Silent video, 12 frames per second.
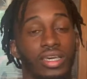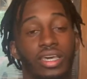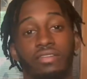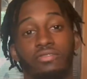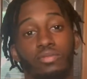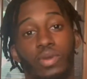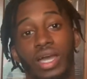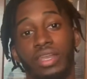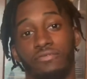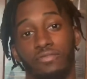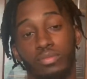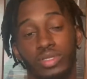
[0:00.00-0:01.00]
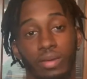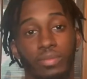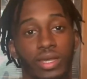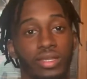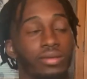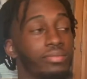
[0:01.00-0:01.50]
And if you're buying it from
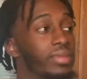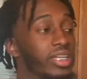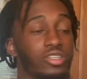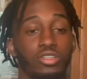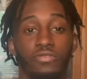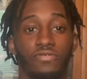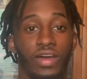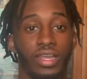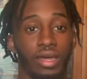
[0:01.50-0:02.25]
somebody, make sure you find